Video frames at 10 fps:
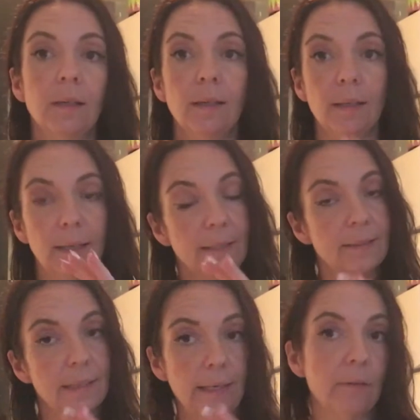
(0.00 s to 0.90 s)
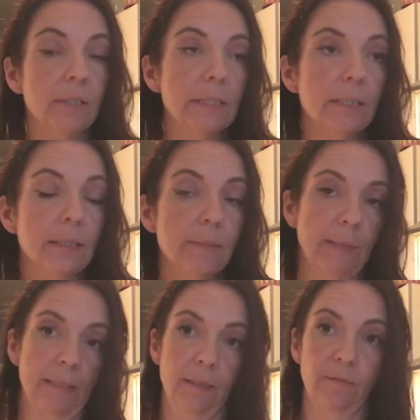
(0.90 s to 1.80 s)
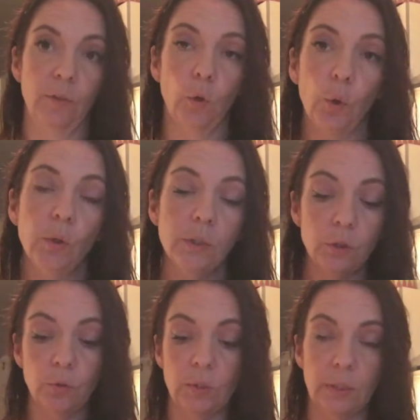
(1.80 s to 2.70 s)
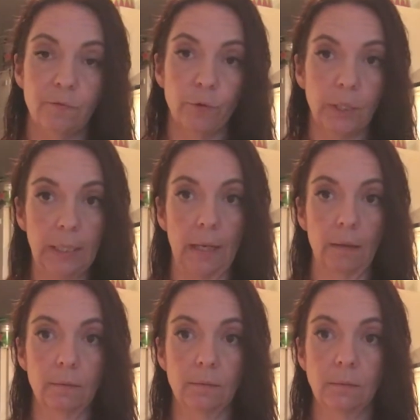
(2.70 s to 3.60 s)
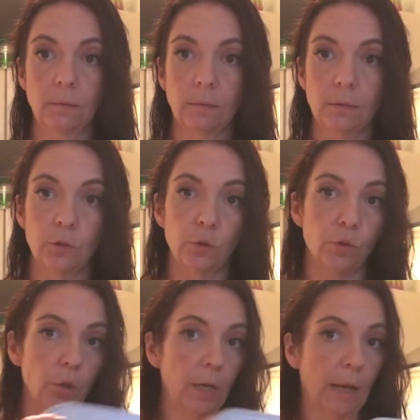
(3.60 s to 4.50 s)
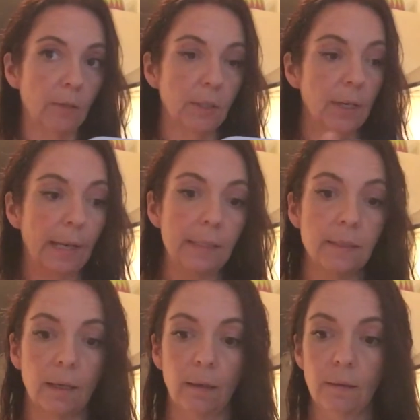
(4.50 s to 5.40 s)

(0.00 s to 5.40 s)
it's hilariously expensive, and only to use it for here, to throw it out then later.